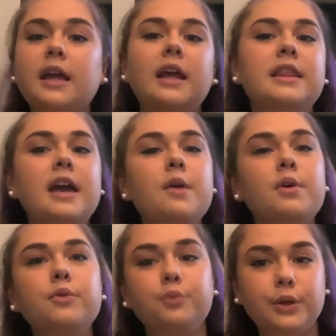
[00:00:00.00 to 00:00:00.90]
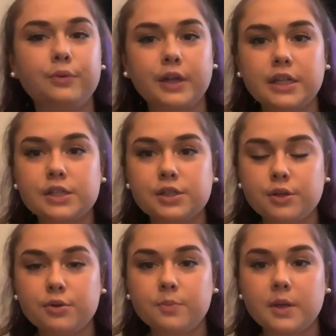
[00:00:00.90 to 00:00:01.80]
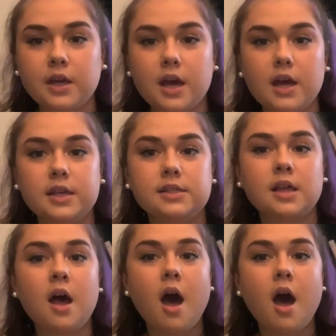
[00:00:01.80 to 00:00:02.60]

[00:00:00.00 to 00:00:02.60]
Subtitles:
and I think I want to reread it soon because